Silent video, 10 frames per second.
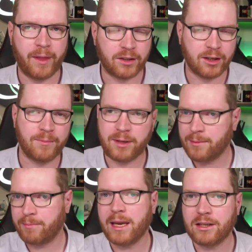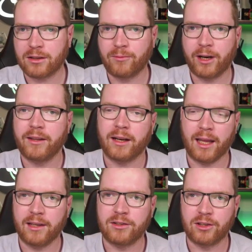There's going to be a base somewhere that
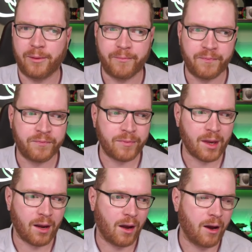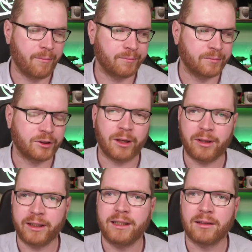has some
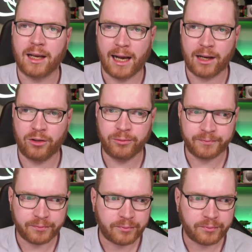illegal cargo.